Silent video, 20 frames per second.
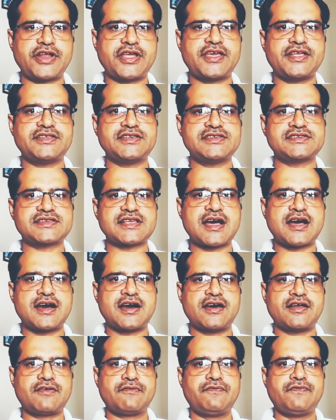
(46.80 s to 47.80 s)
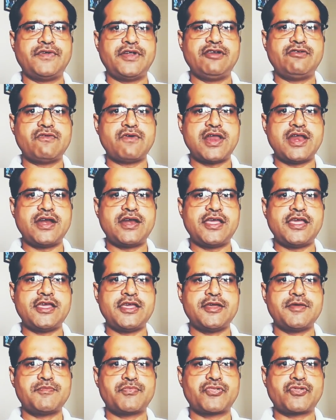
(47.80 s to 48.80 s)
breakages are feed
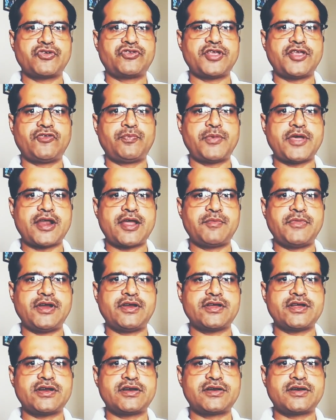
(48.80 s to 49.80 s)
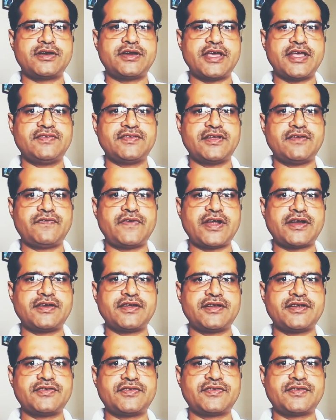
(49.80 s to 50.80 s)
quality, process parameter, tension
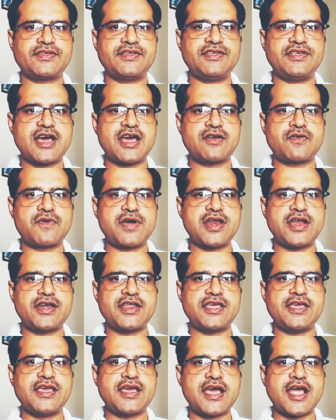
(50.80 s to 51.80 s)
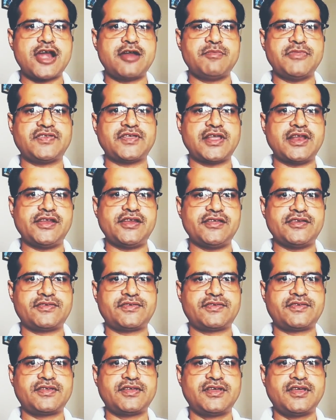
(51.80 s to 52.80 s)
factors, yarn quality, and
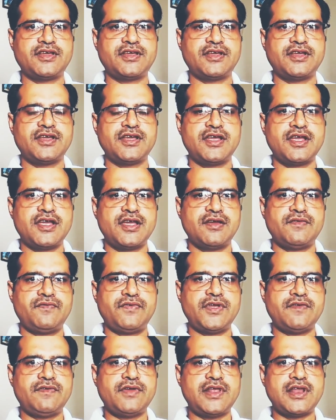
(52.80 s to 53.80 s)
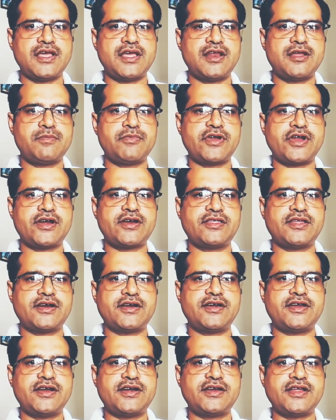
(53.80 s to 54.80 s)
miscellaneous. We will elaborate the
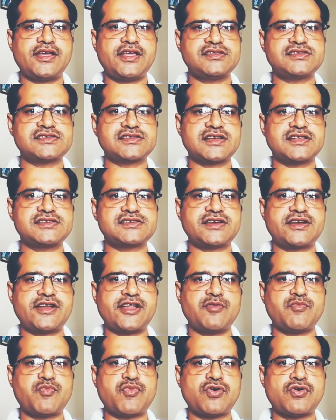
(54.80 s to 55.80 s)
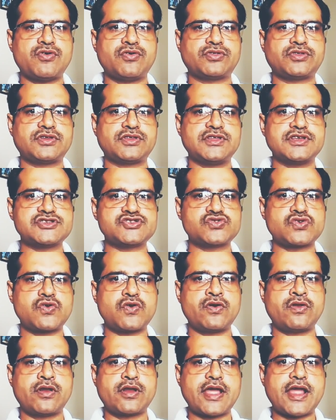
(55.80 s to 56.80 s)
details considering both the
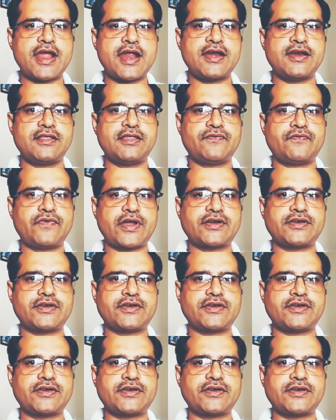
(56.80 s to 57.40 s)
zone and the